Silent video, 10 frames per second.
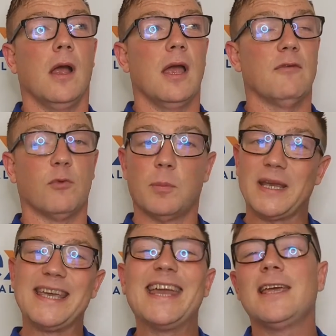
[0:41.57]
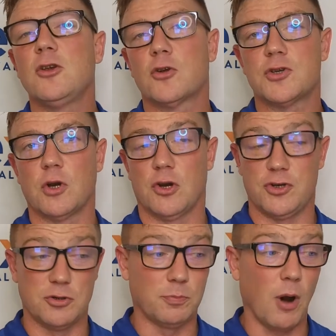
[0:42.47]
if we're beginning your
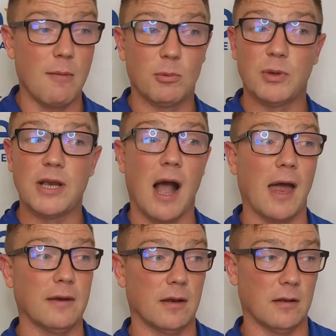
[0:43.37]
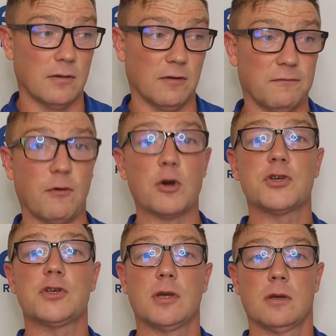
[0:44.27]
search, you probably got the
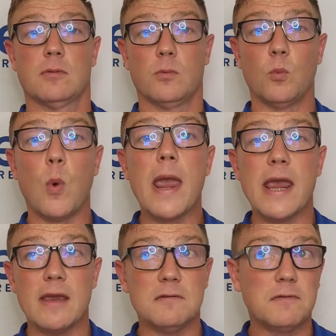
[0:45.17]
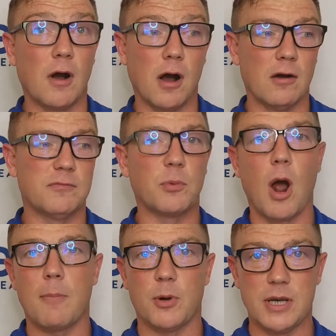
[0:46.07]
first wave of
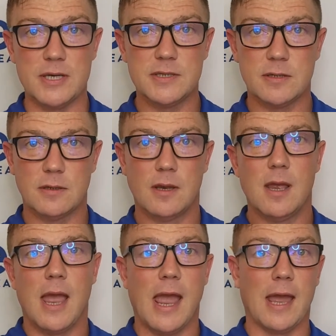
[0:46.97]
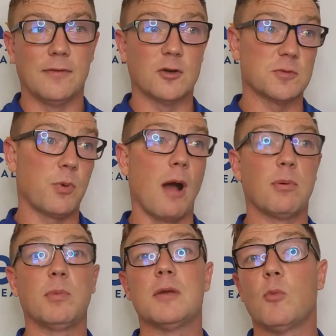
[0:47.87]
properties, and there's
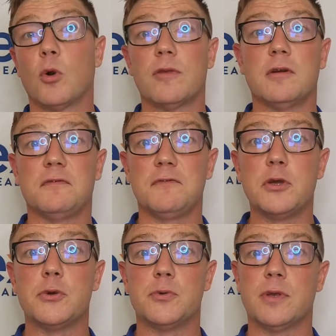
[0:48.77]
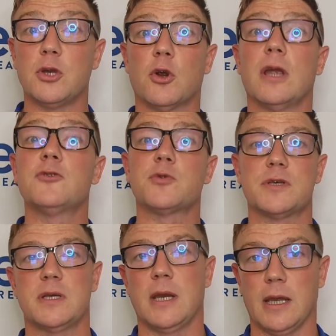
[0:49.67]
probably more than a few that you're
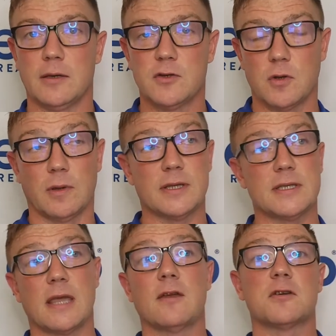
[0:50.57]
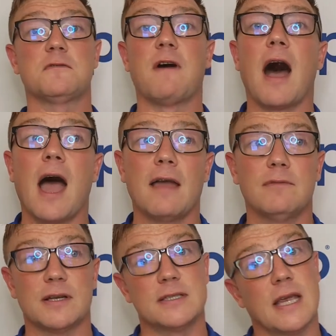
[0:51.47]
interested in. So let's say there's 5,
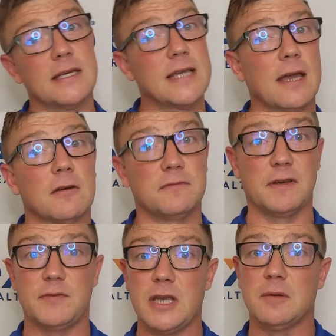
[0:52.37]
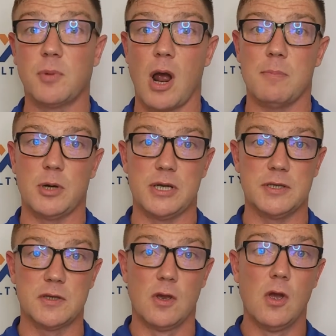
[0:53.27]
let's say 10 or 15
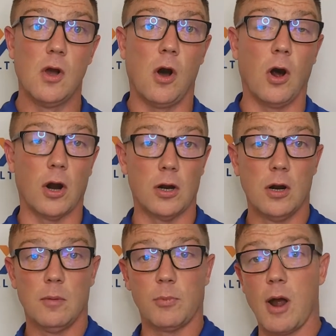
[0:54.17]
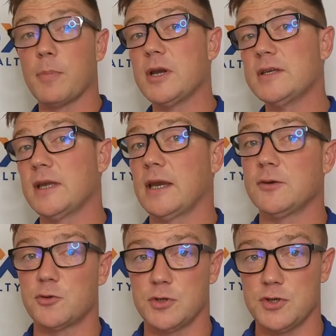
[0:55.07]
properties are properties that
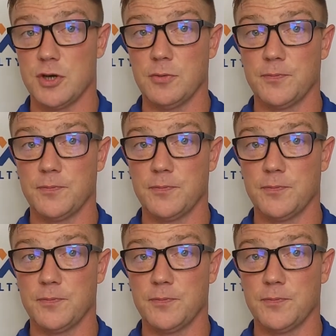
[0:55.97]
interest you.